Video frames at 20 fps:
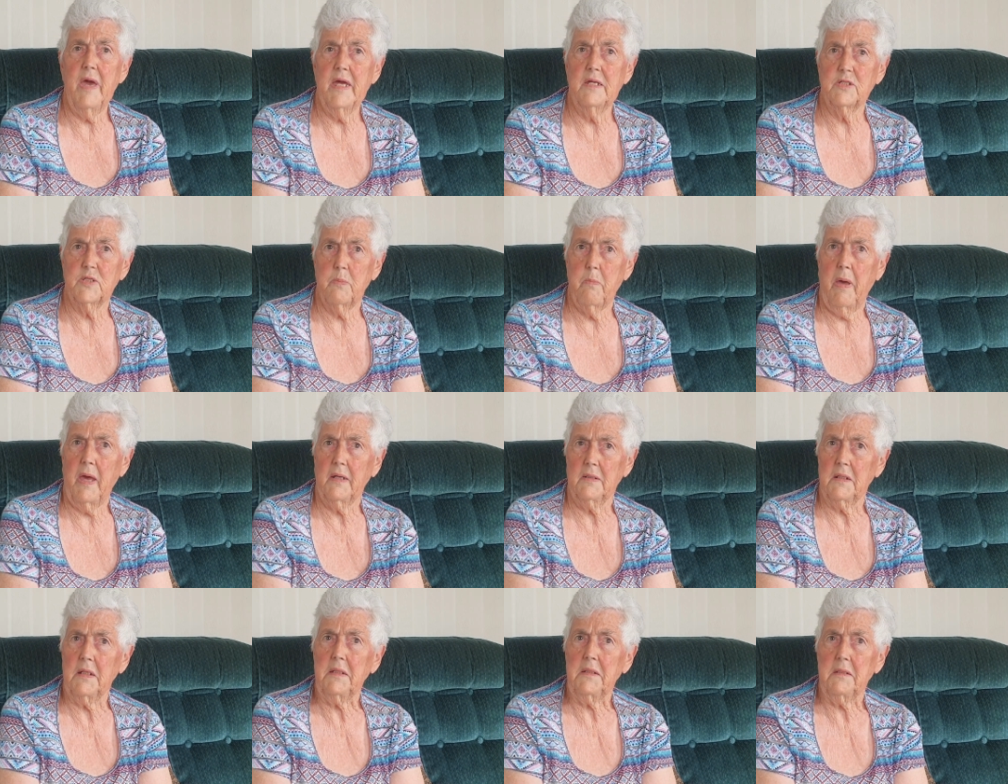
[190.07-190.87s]
Pat's
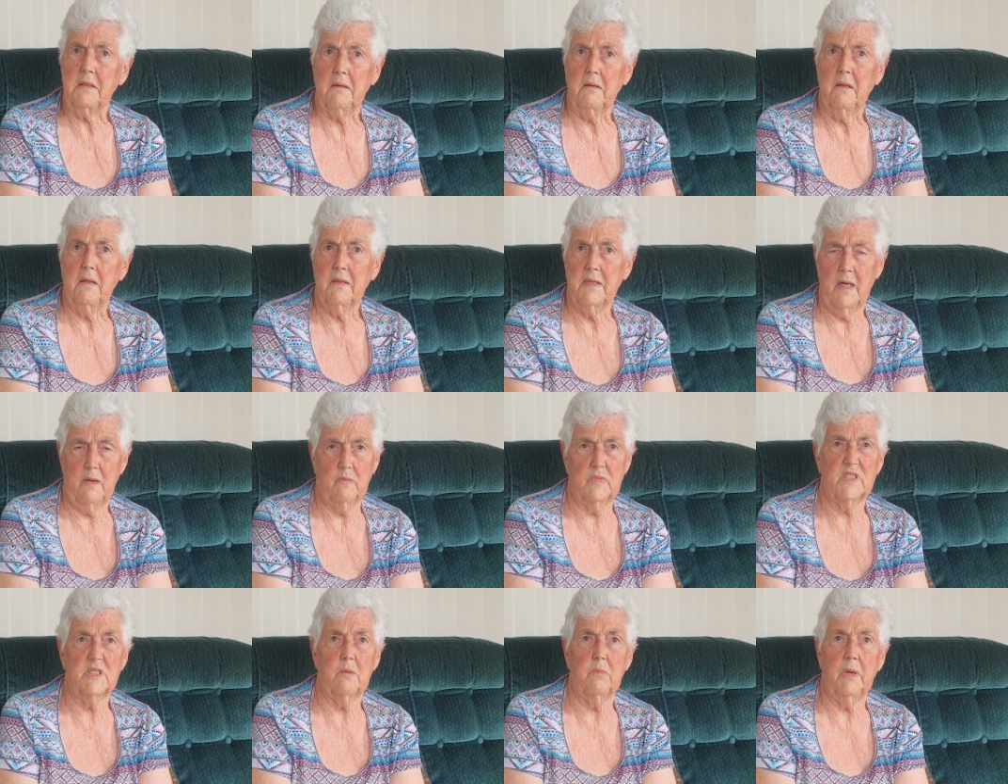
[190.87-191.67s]
picnic. St Pat's
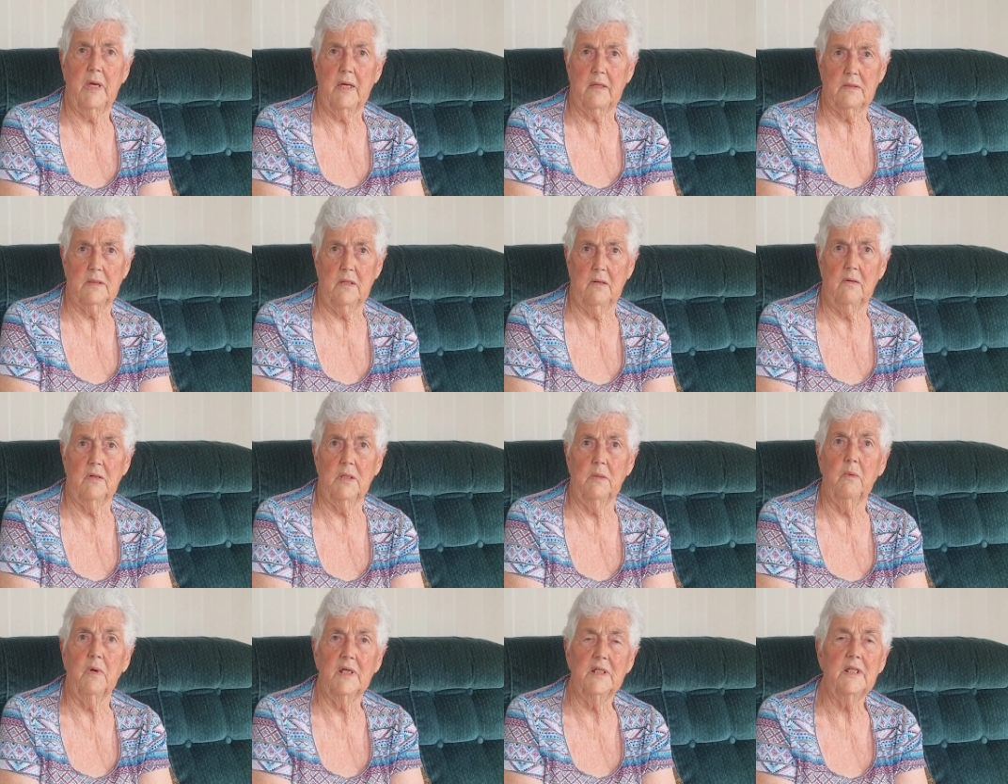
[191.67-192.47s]
picnic, that was
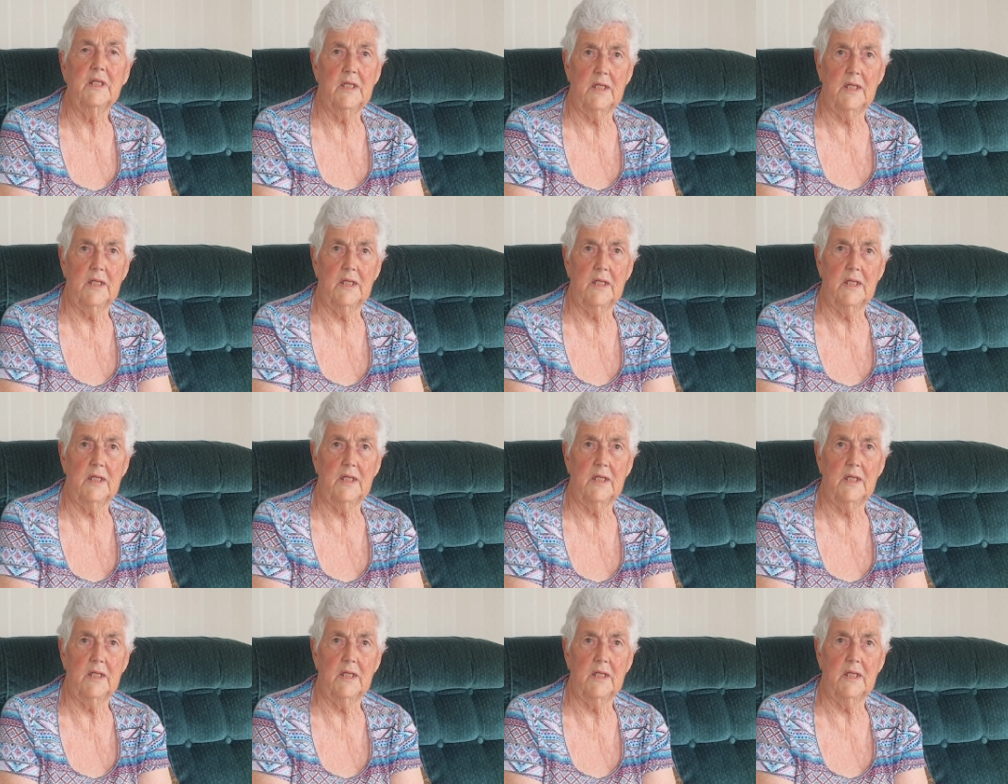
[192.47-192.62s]
big.